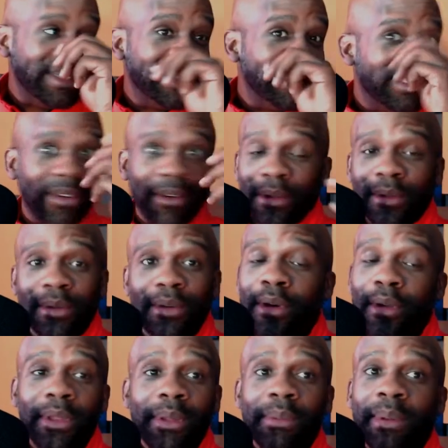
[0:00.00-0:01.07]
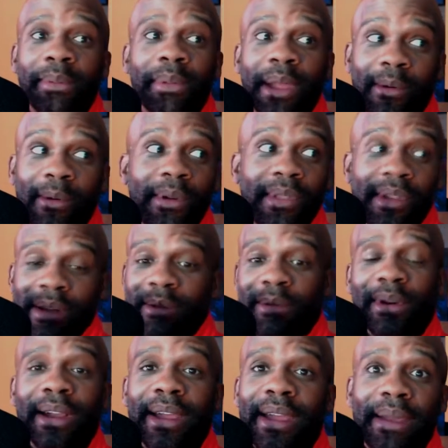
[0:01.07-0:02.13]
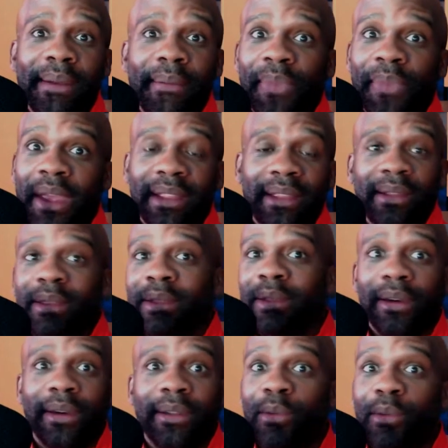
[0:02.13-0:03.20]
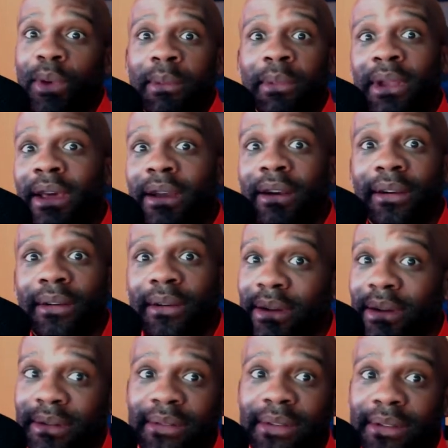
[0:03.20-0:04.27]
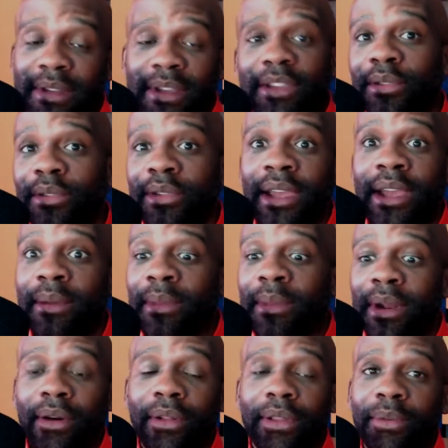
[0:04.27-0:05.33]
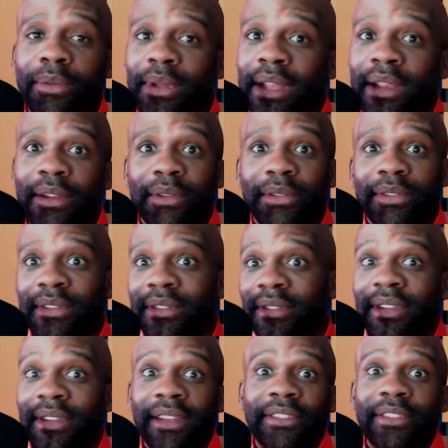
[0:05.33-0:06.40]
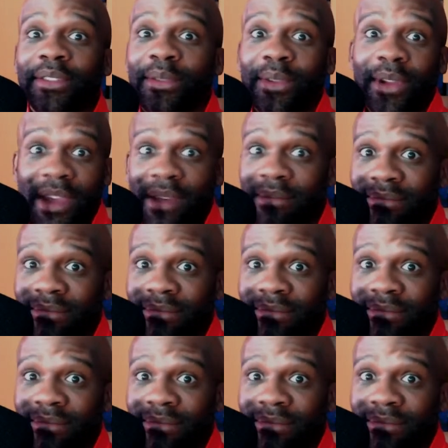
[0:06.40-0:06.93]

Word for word: All, only people that were there were him and the the women that are uh, accusing him, and the only one that knows his intentions are him.